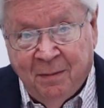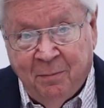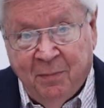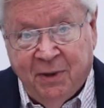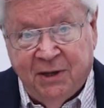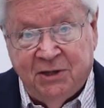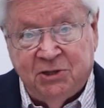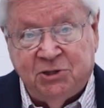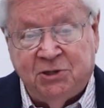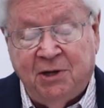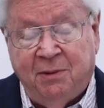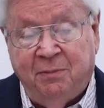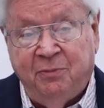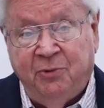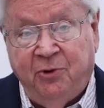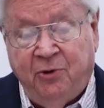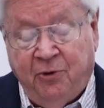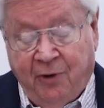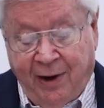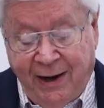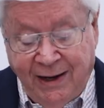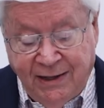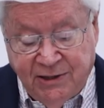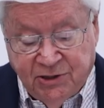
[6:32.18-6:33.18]
but some
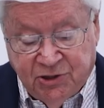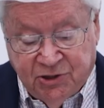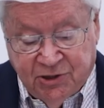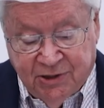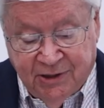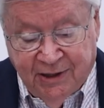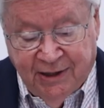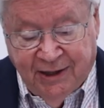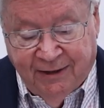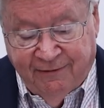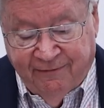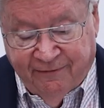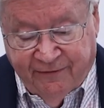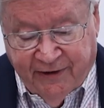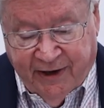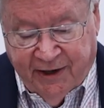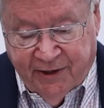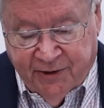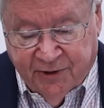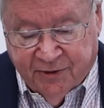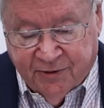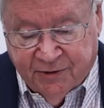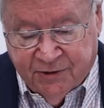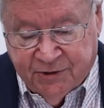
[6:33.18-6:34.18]
grace
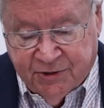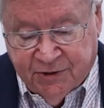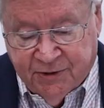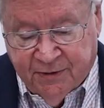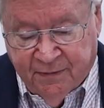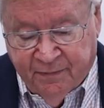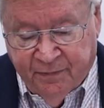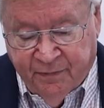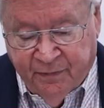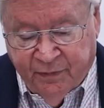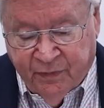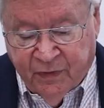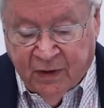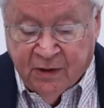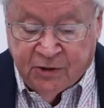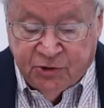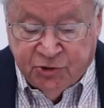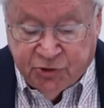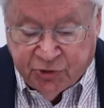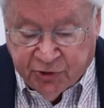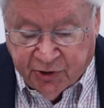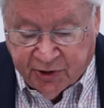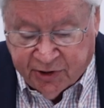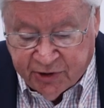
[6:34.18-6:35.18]
invaders,
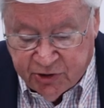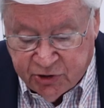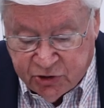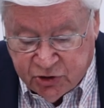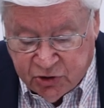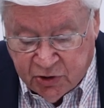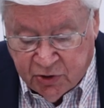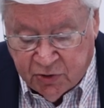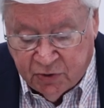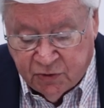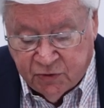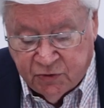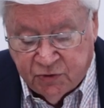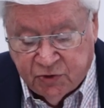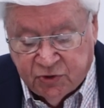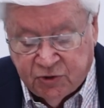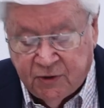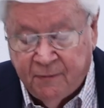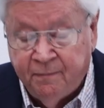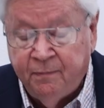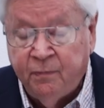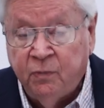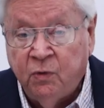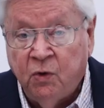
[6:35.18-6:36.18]
certain
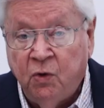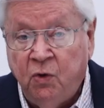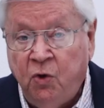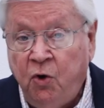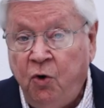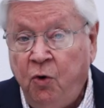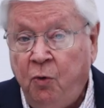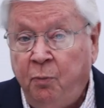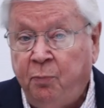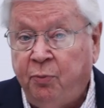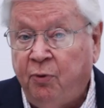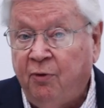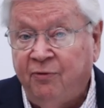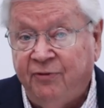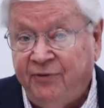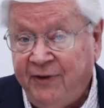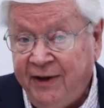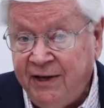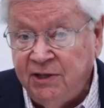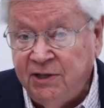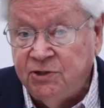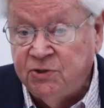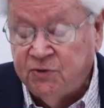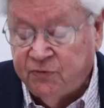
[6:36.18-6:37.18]
Jews who
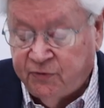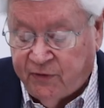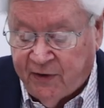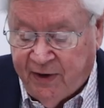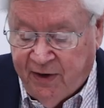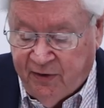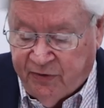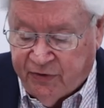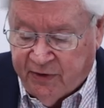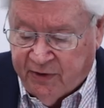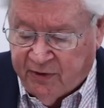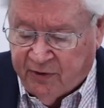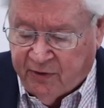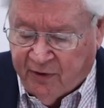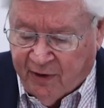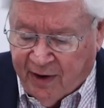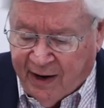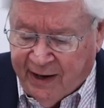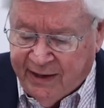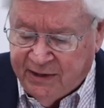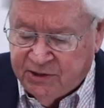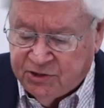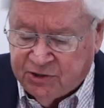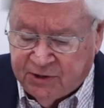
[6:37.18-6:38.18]
professed faith in
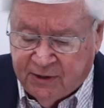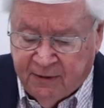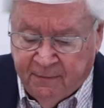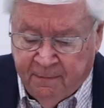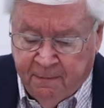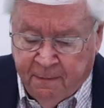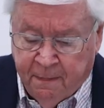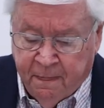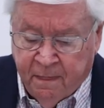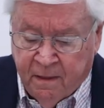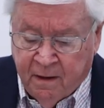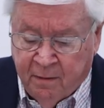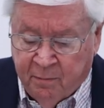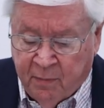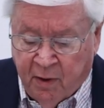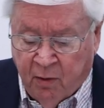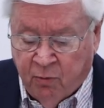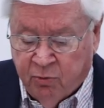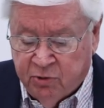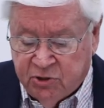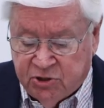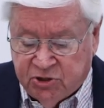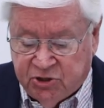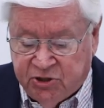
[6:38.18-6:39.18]
Christ, but
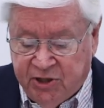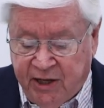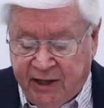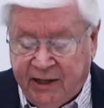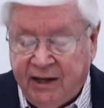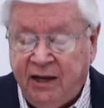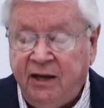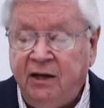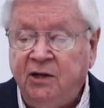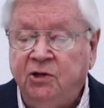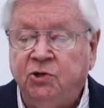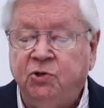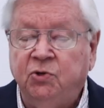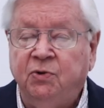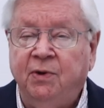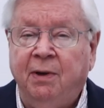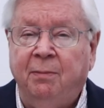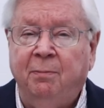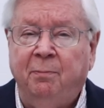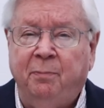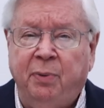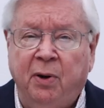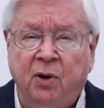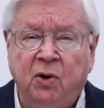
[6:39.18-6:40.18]
were seeking to
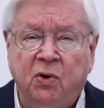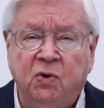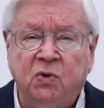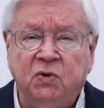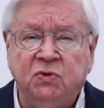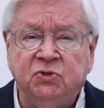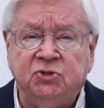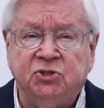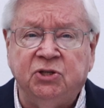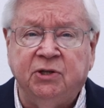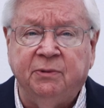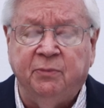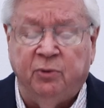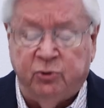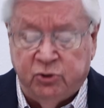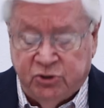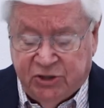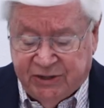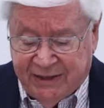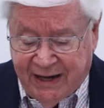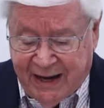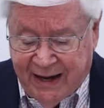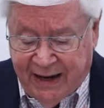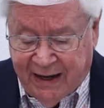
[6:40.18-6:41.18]
impose the
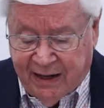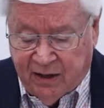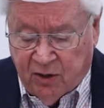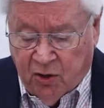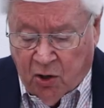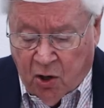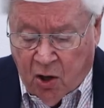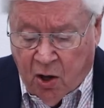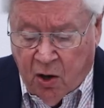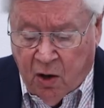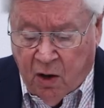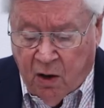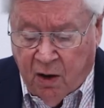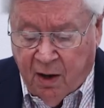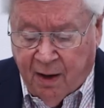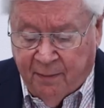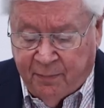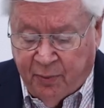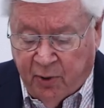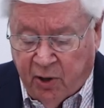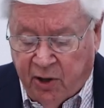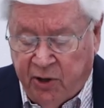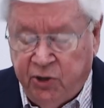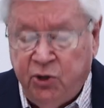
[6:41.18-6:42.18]
Mosaic law
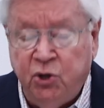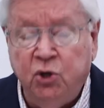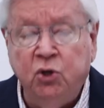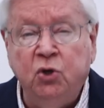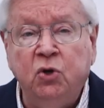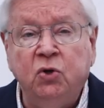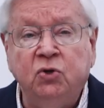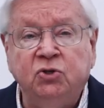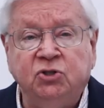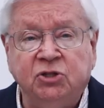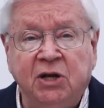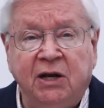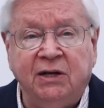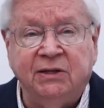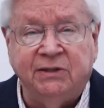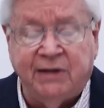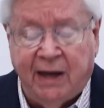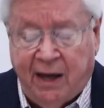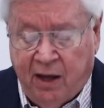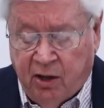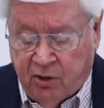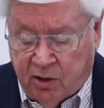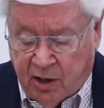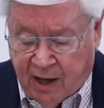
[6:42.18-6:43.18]
upon new
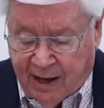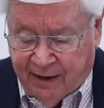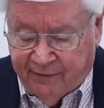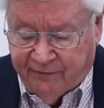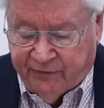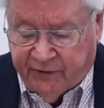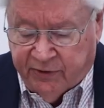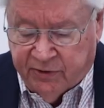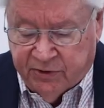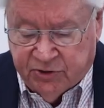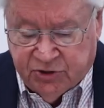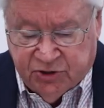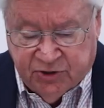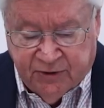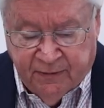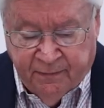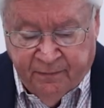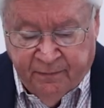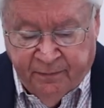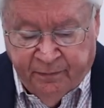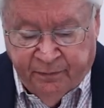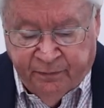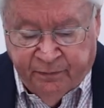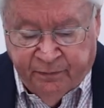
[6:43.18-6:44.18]
Gentile converts.